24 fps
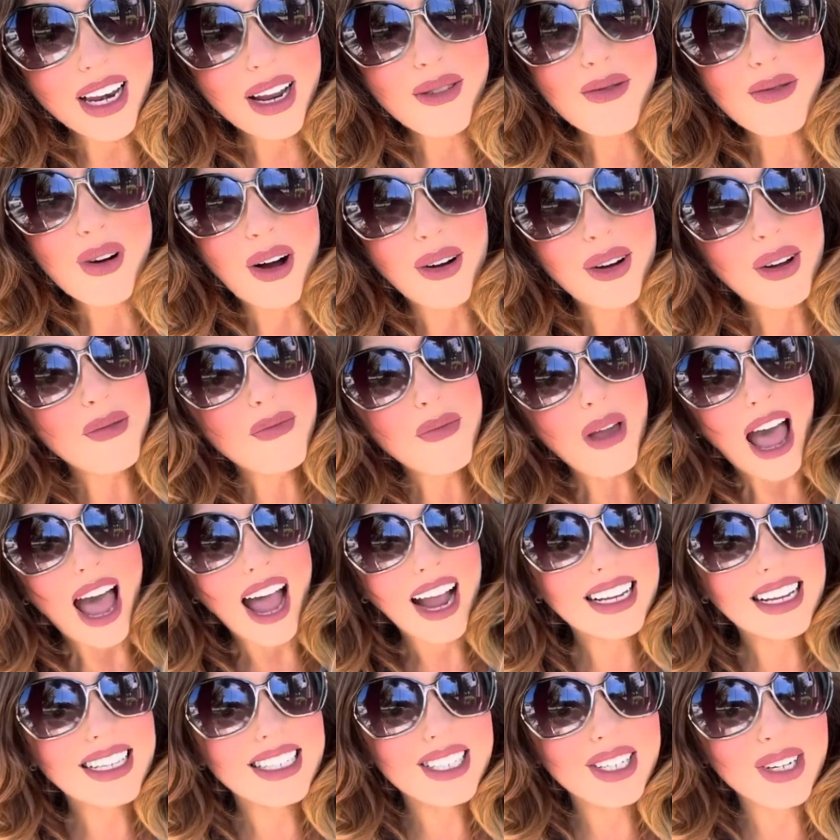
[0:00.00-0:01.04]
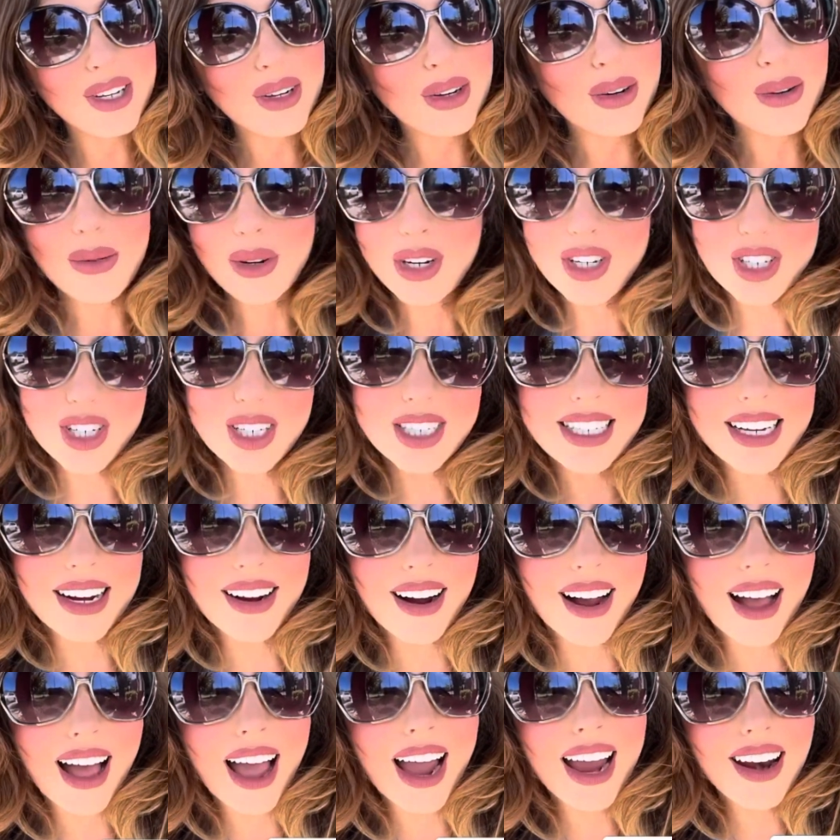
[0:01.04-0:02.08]
Welcome back to Rich and
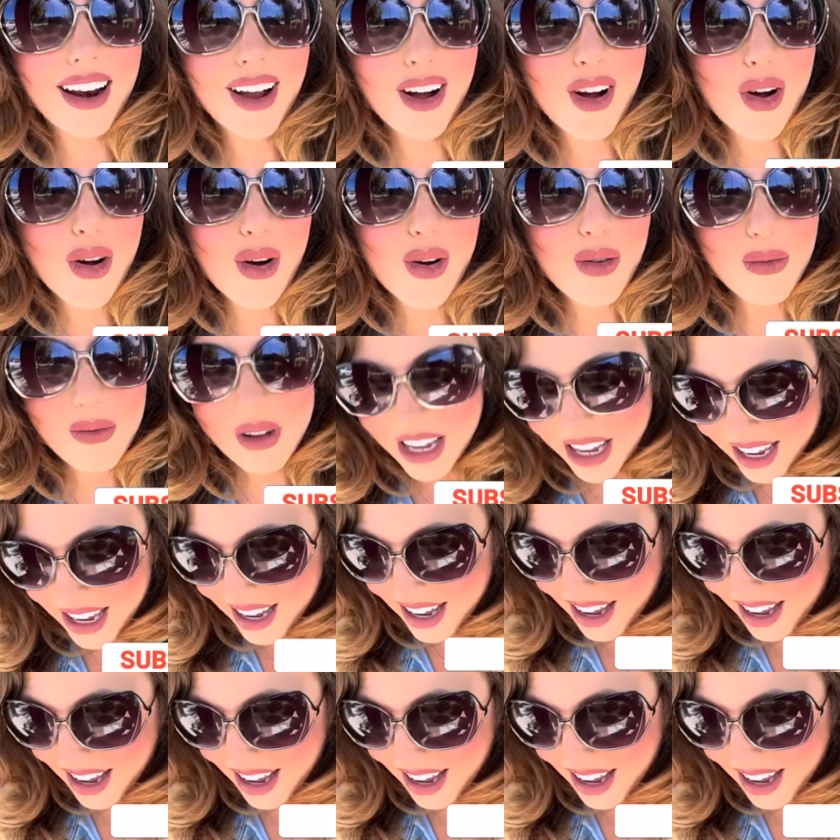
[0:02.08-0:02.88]
Sarah Idahome.